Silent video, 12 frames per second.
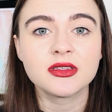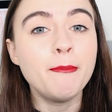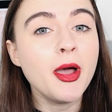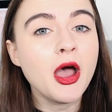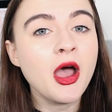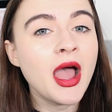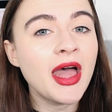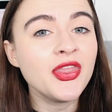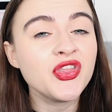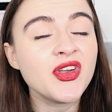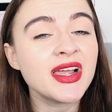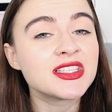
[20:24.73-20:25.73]
But
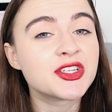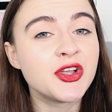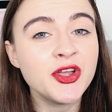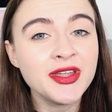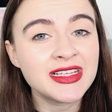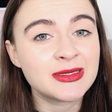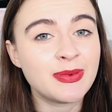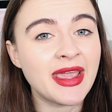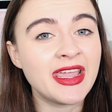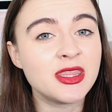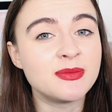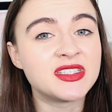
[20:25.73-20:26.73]
anthrax could
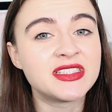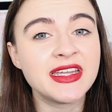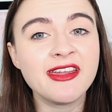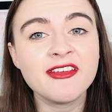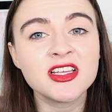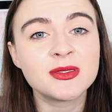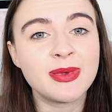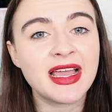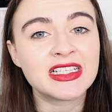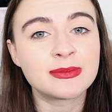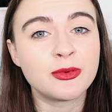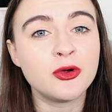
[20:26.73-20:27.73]
explain the mysterious
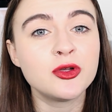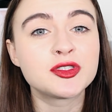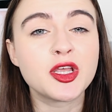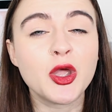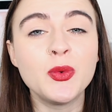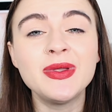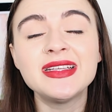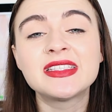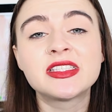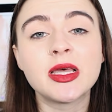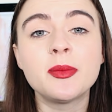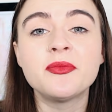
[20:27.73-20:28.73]
black spots that only
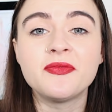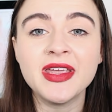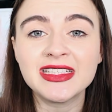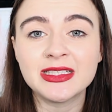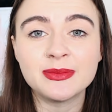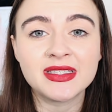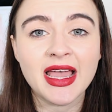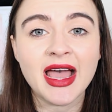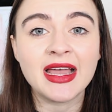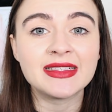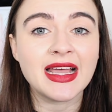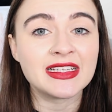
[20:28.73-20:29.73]
some victims
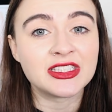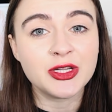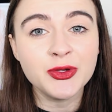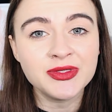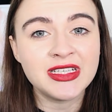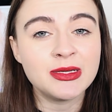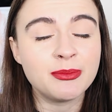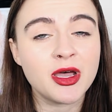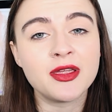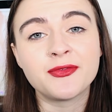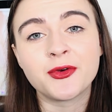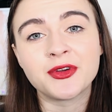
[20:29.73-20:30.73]
had, as noted
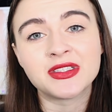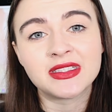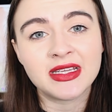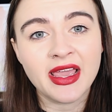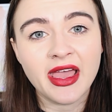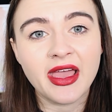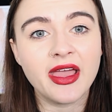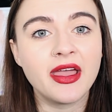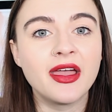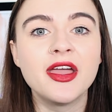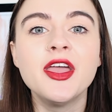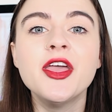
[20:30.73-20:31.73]
by Forestier.